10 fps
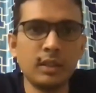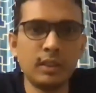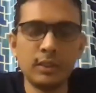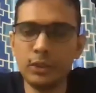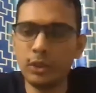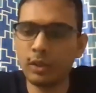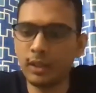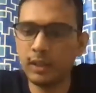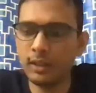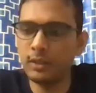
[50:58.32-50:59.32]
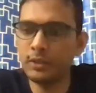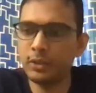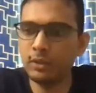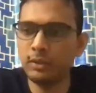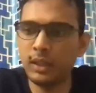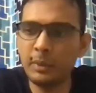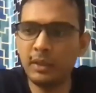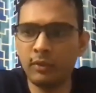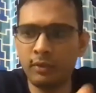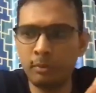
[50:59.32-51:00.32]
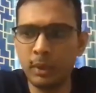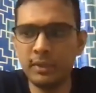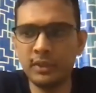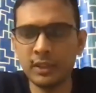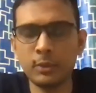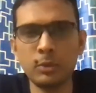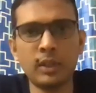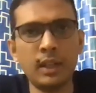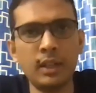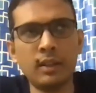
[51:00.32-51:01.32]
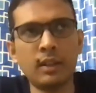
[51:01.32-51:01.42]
Sure. So, I mean, maybe just to clear,